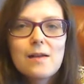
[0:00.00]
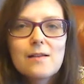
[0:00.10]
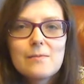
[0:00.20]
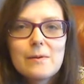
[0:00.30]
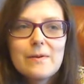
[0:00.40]

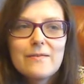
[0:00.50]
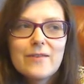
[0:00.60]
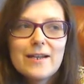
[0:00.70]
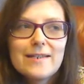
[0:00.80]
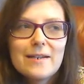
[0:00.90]
we won't
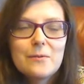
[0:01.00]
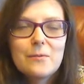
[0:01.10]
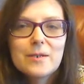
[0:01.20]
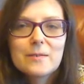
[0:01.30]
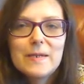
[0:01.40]
find out
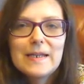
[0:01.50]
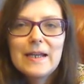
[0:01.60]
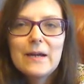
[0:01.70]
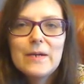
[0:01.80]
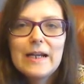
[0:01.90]
what's been
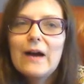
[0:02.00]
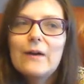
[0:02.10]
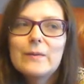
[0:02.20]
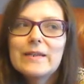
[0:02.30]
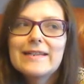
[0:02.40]
going
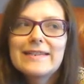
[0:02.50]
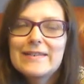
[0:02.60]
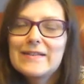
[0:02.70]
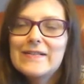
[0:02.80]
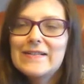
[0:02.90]
on with his
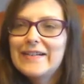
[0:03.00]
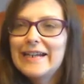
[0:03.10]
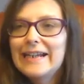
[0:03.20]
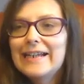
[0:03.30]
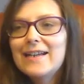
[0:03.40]
story,
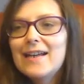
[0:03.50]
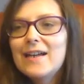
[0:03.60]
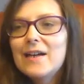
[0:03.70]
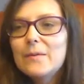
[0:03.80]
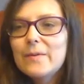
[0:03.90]

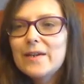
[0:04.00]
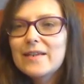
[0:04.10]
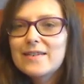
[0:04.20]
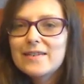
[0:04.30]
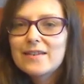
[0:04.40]

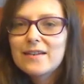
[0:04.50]
which